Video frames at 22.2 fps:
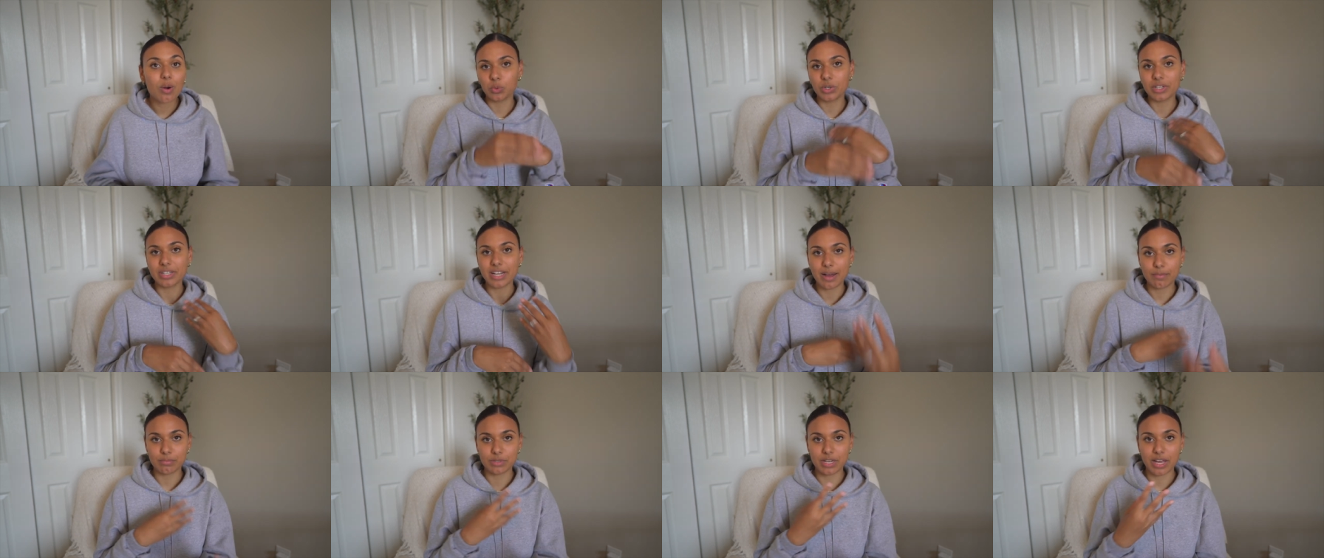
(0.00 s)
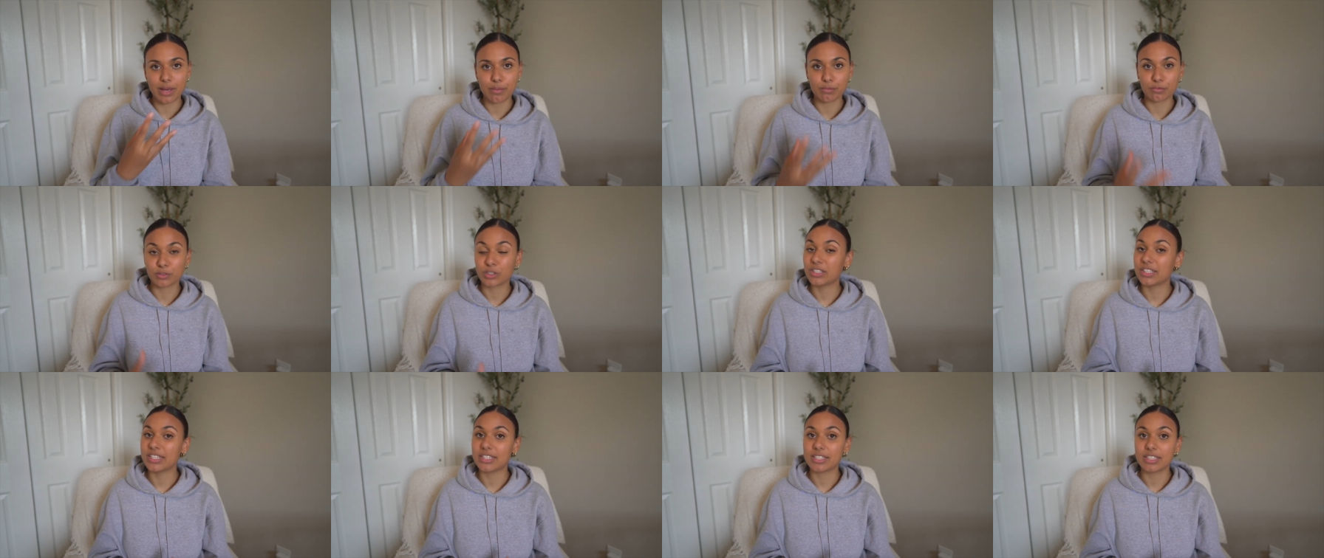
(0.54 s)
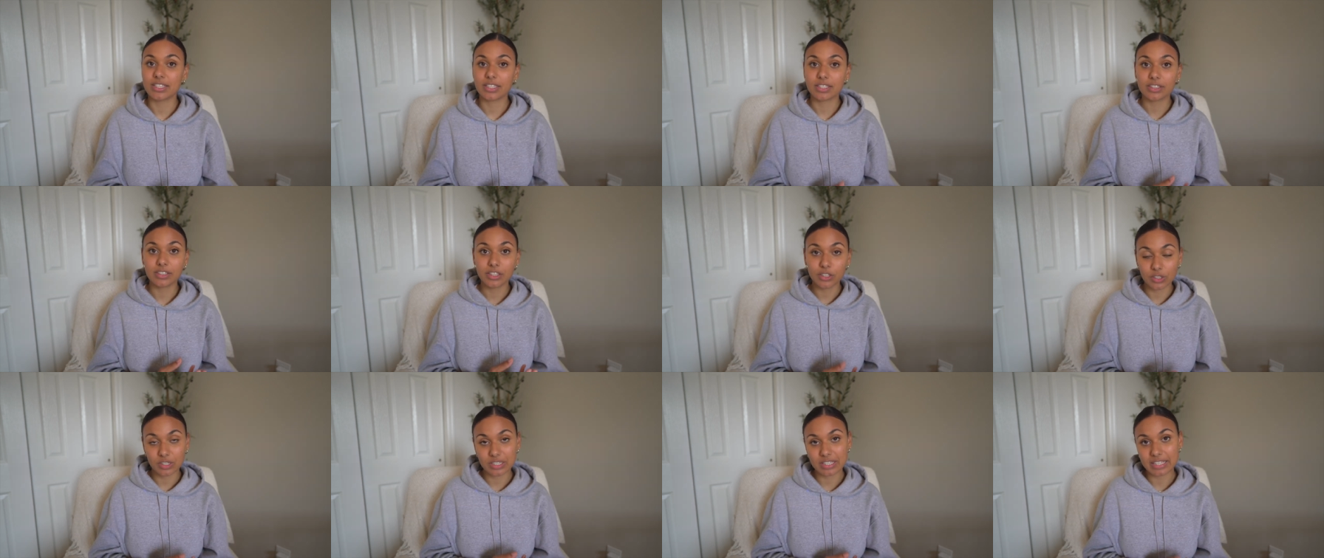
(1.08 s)
what nap time
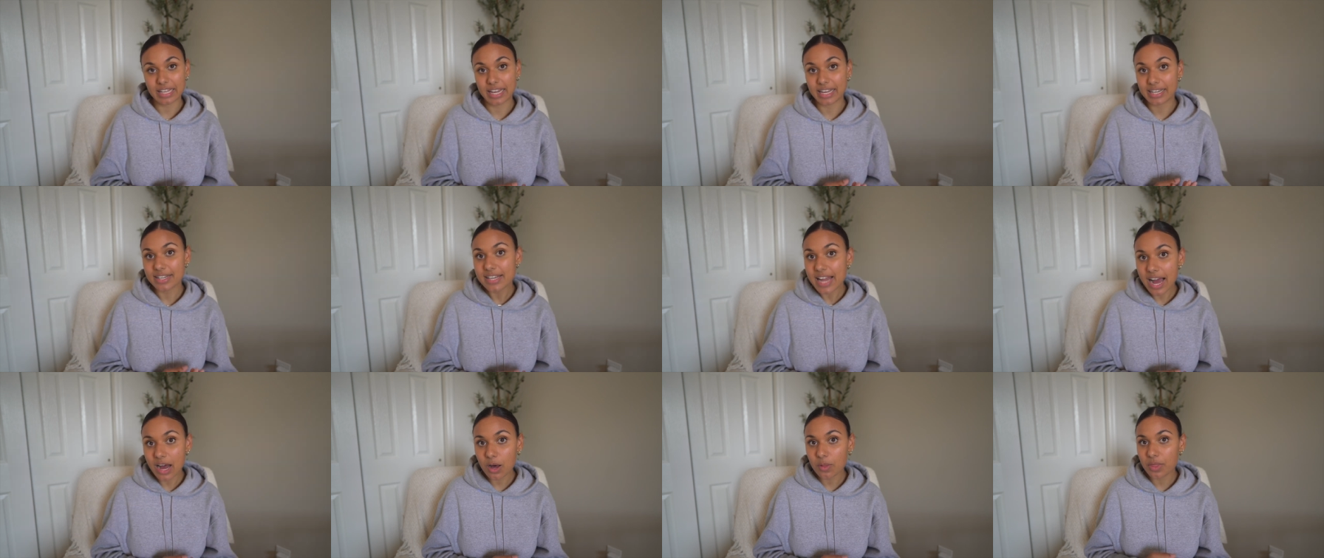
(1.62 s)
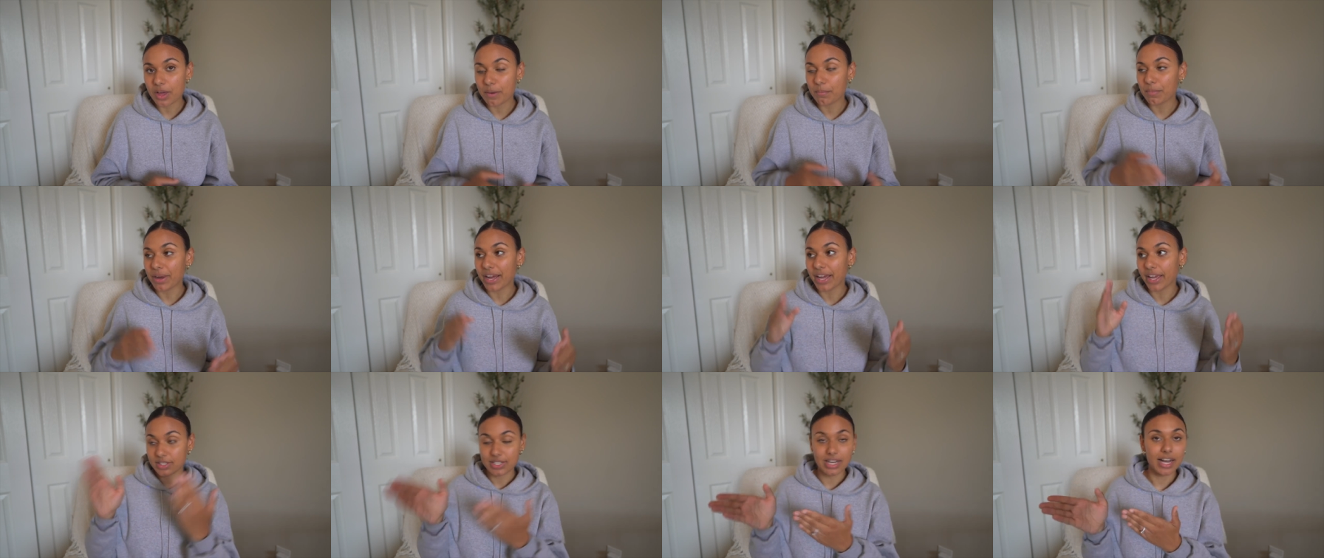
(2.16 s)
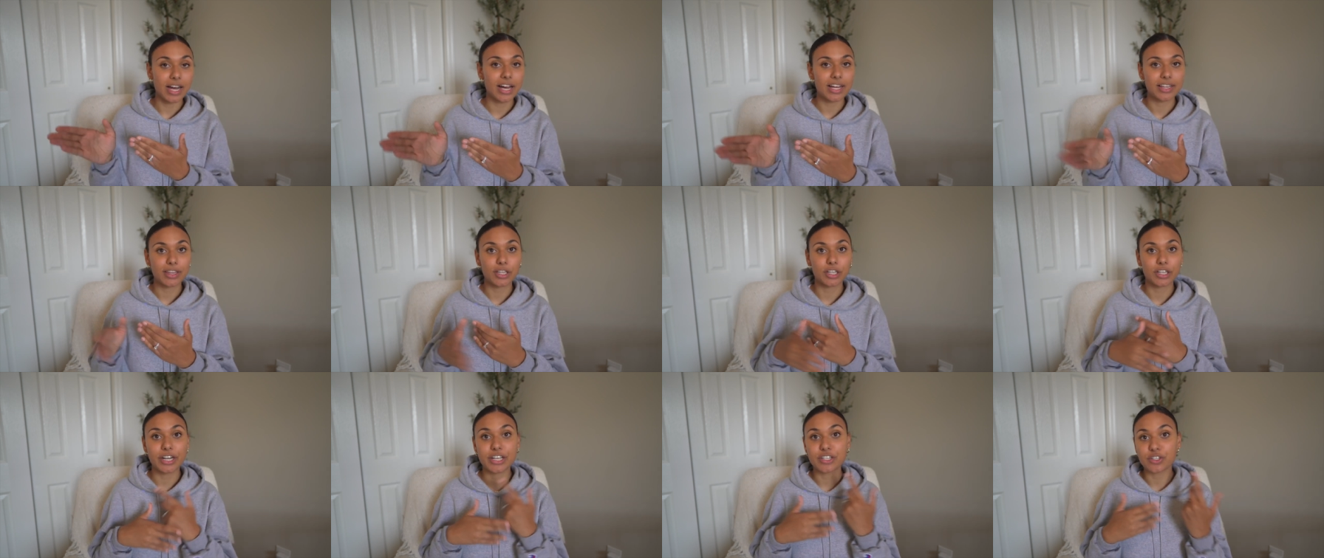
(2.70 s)
realistically looks like now that my
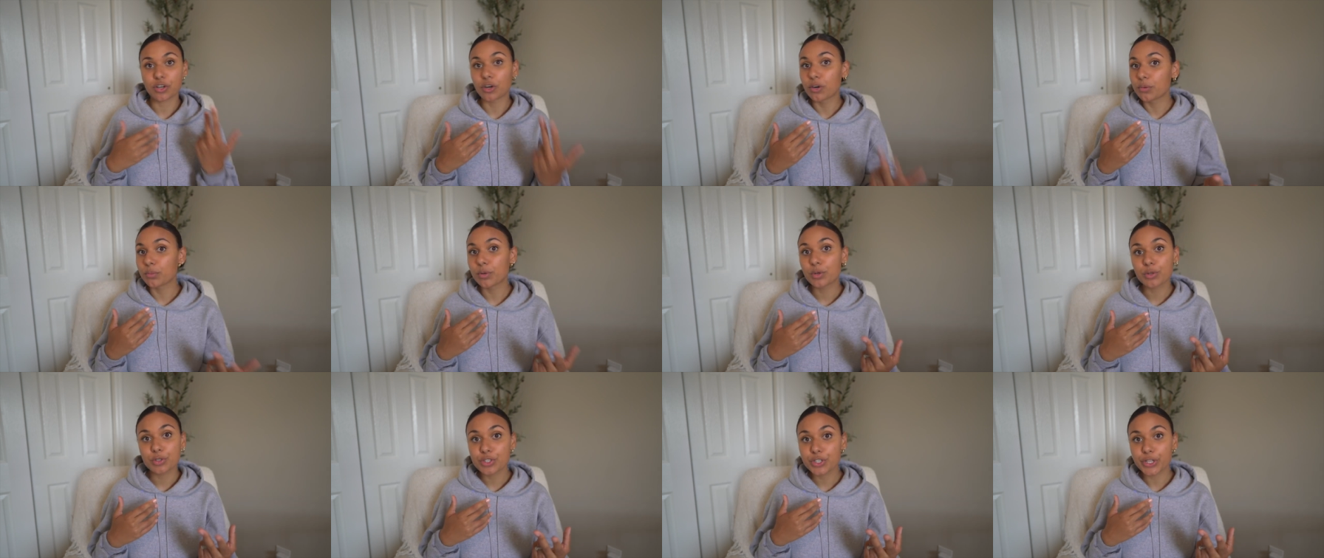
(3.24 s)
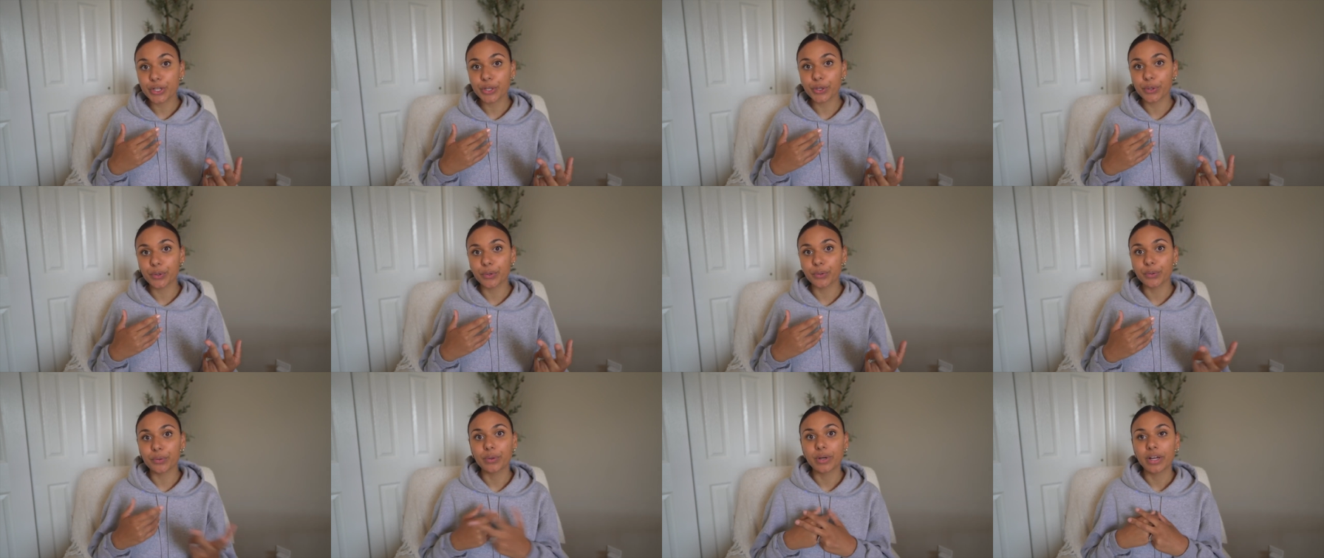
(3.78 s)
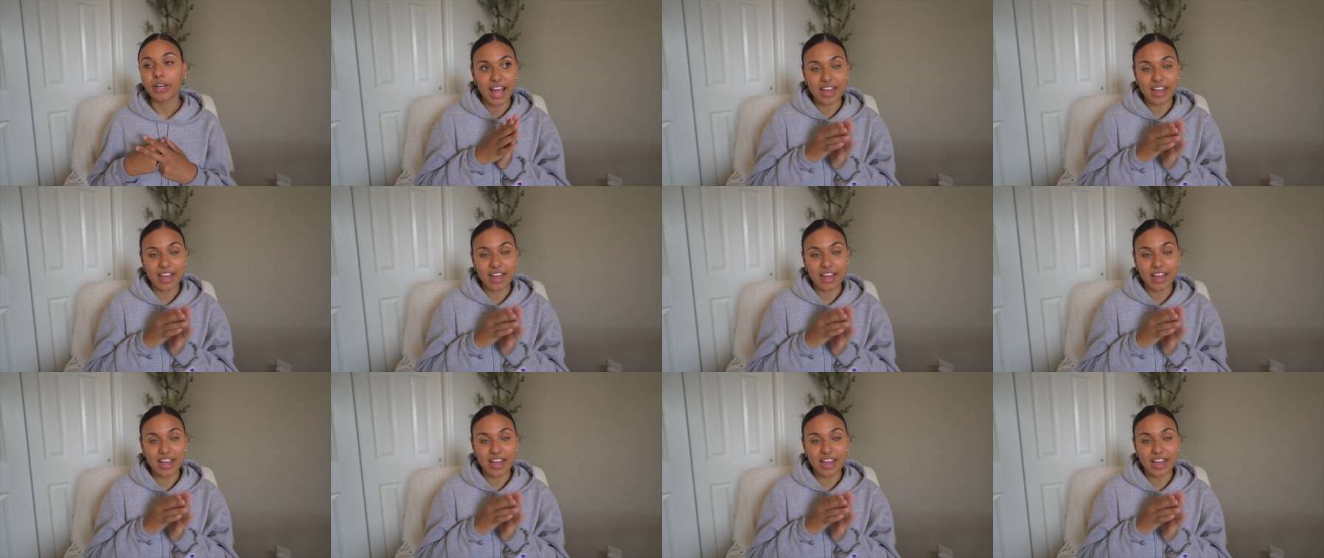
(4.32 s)
toddler is almost 2,